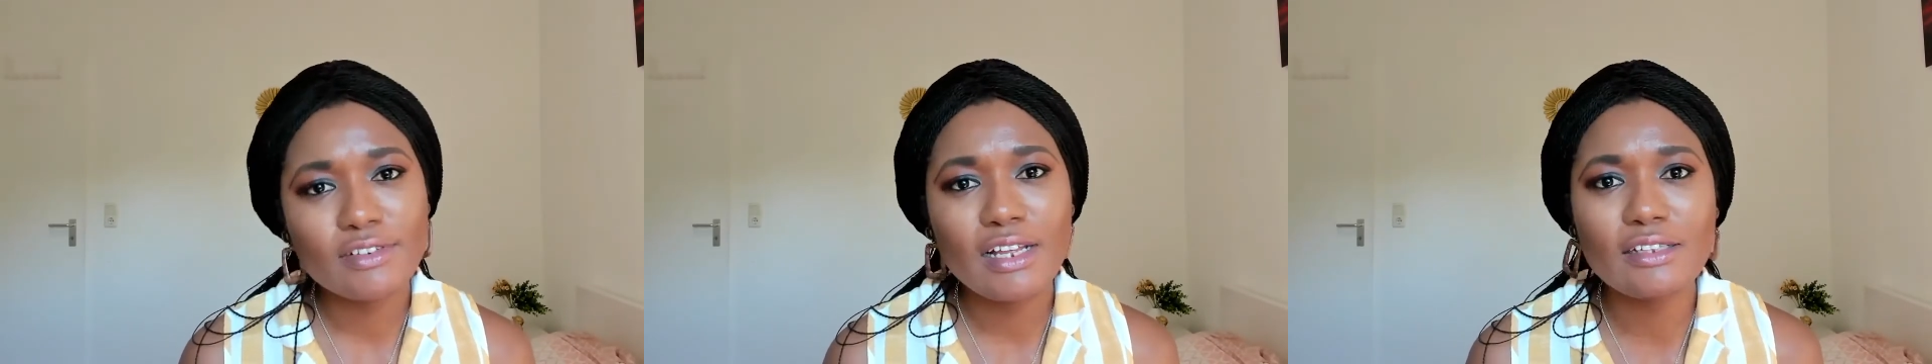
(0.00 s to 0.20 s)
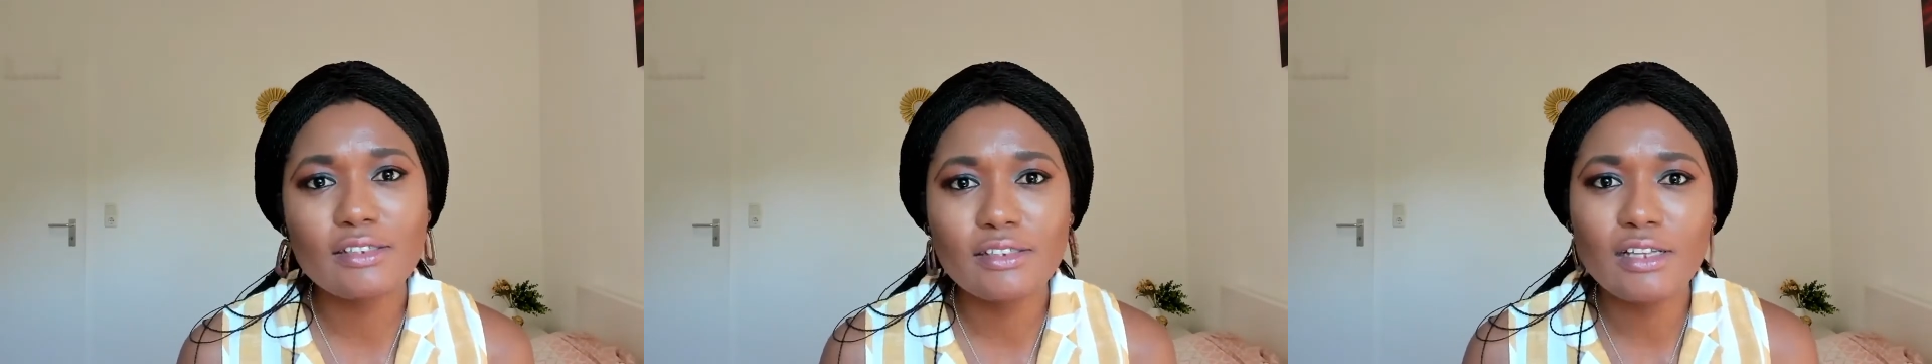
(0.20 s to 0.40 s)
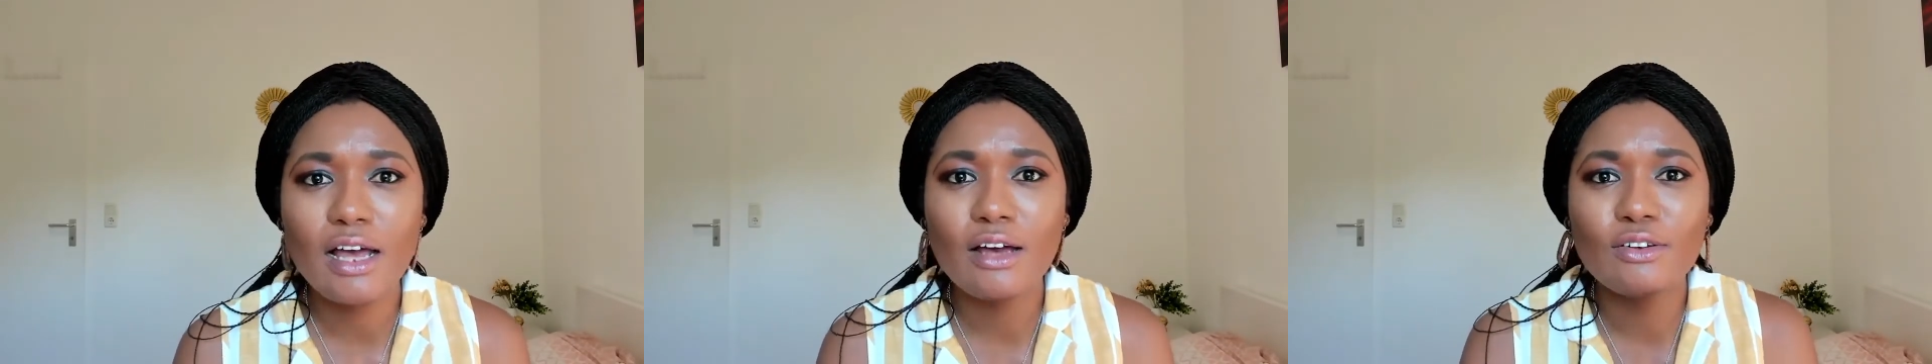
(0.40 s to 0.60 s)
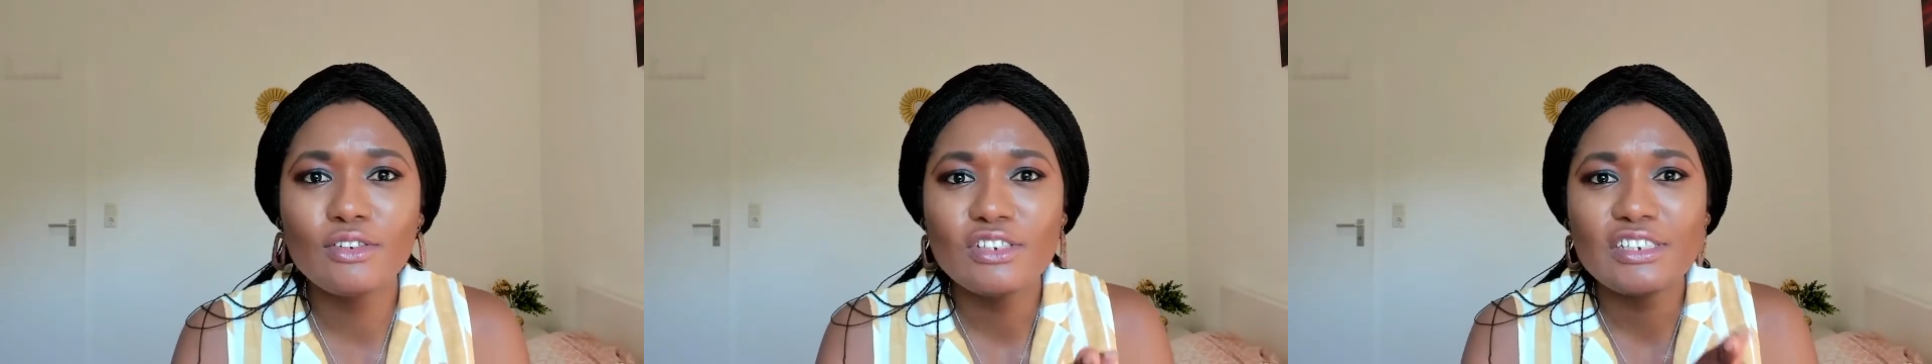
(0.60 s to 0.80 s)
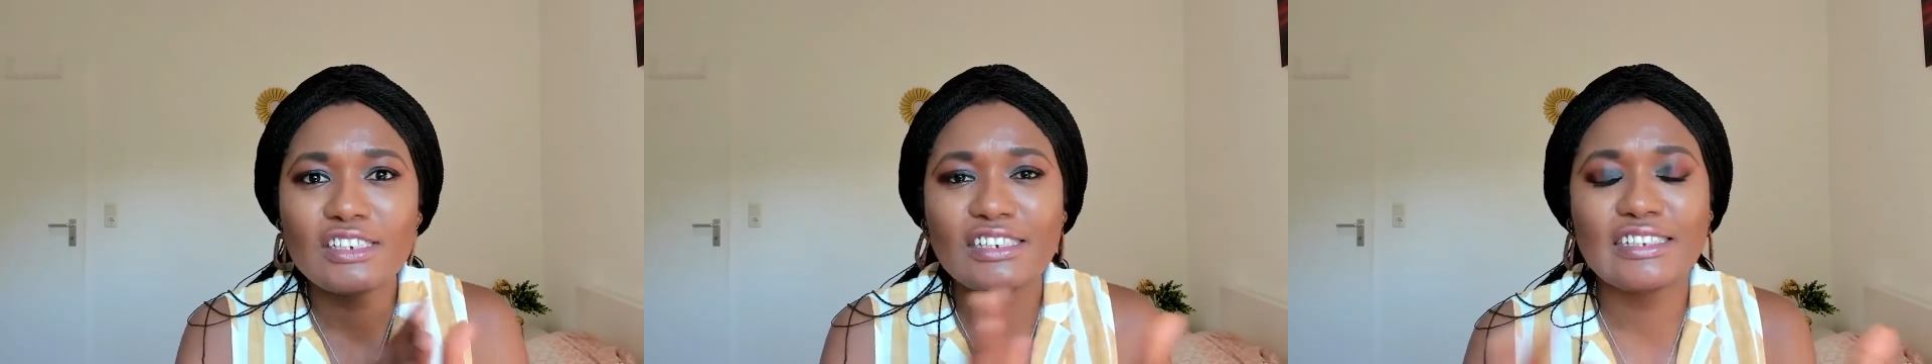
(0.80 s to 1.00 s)
That is
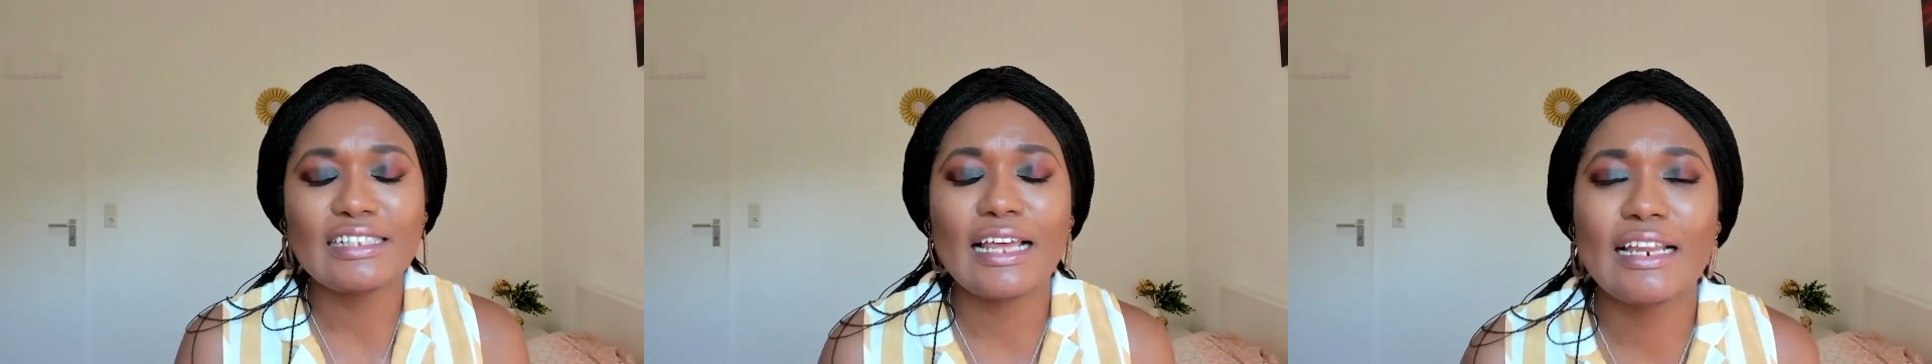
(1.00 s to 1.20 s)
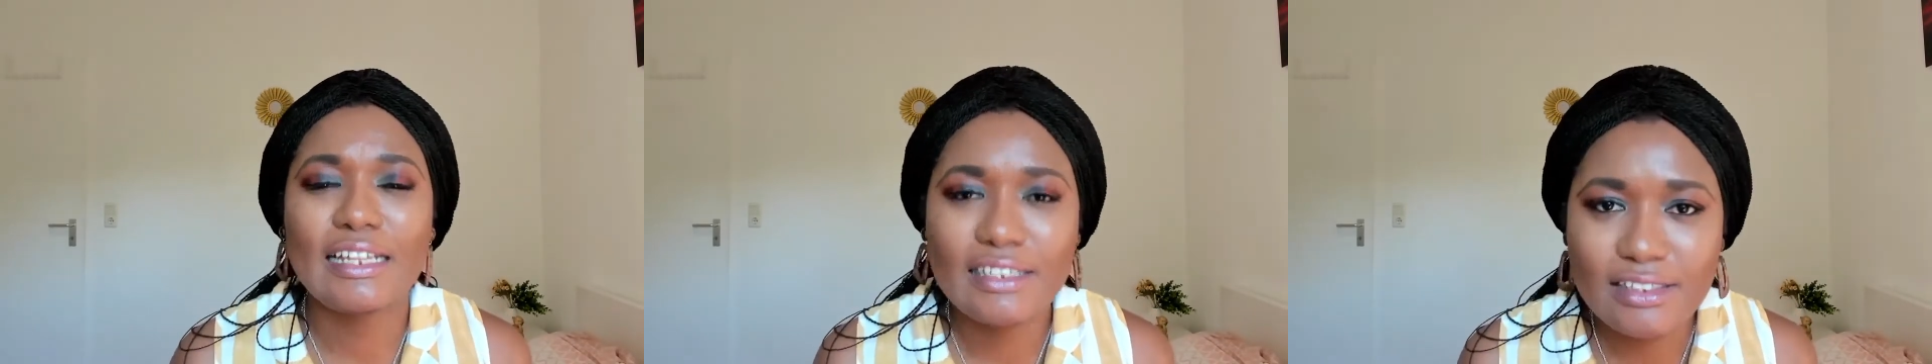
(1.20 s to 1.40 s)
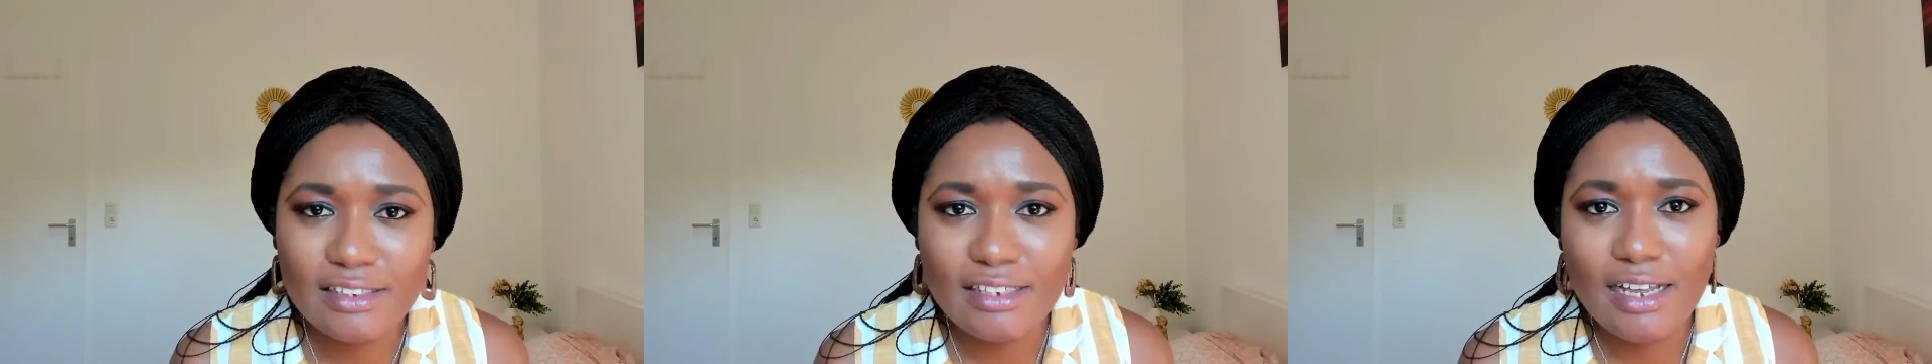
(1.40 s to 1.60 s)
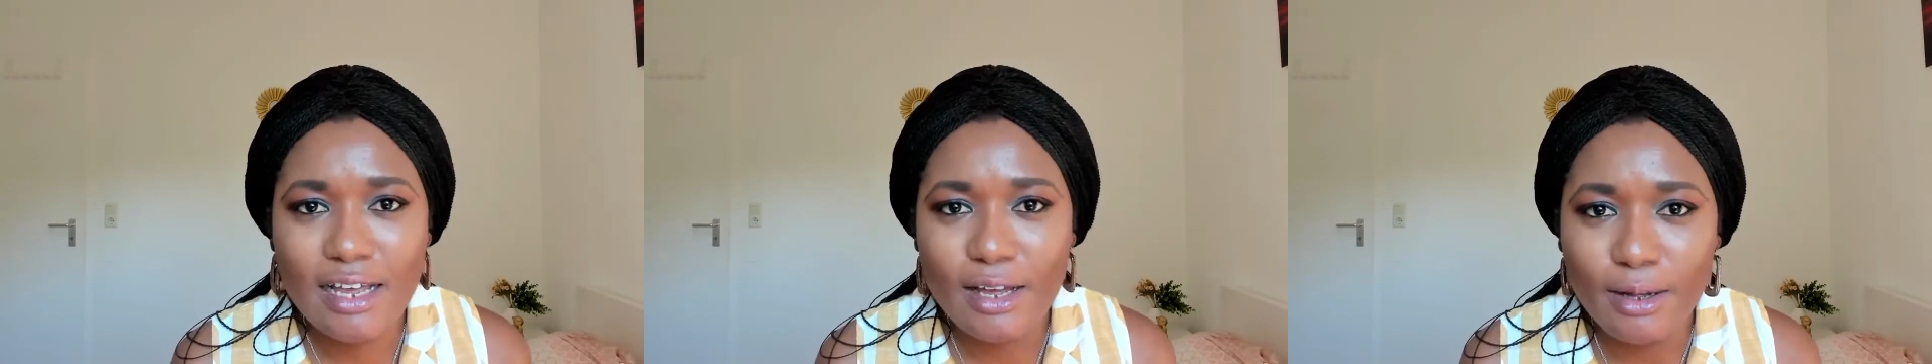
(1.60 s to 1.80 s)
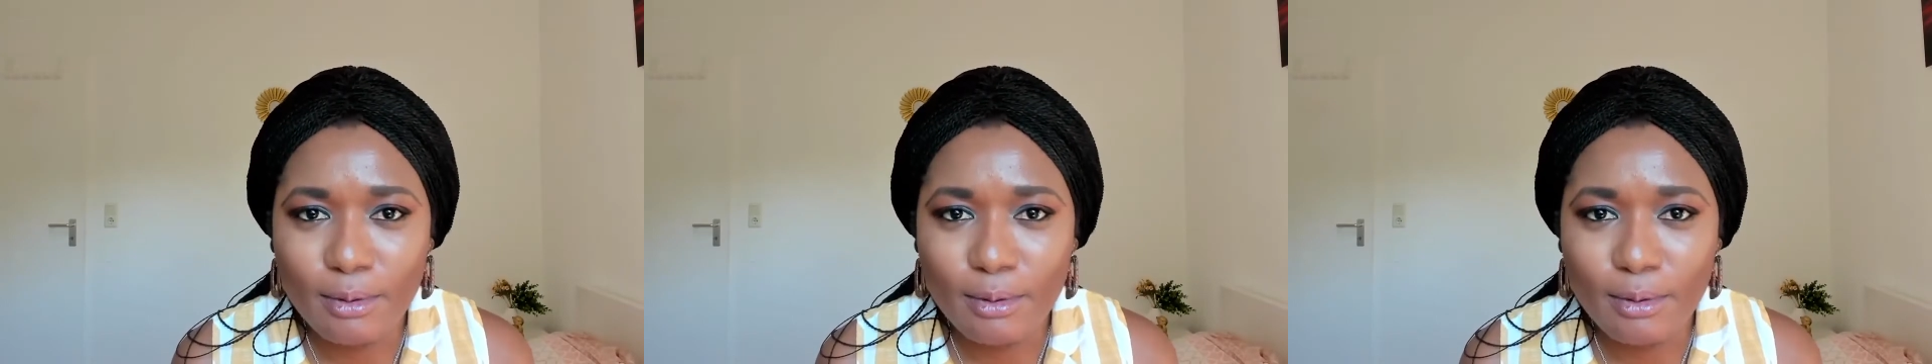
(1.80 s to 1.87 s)
how she started